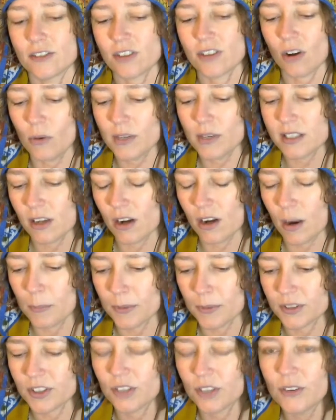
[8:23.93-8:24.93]
there's always an
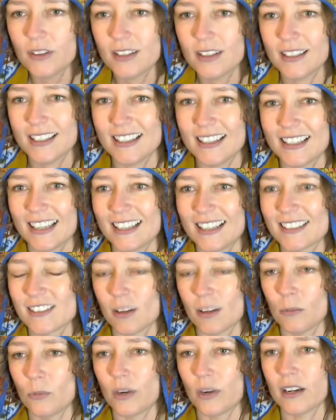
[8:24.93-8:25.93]
opportunity in
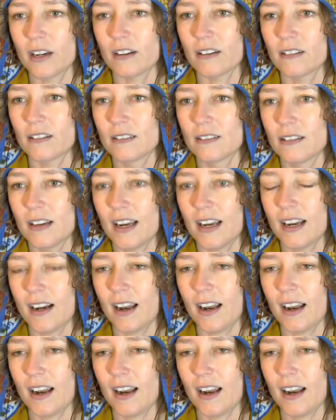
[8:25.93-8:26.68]
it somewhere.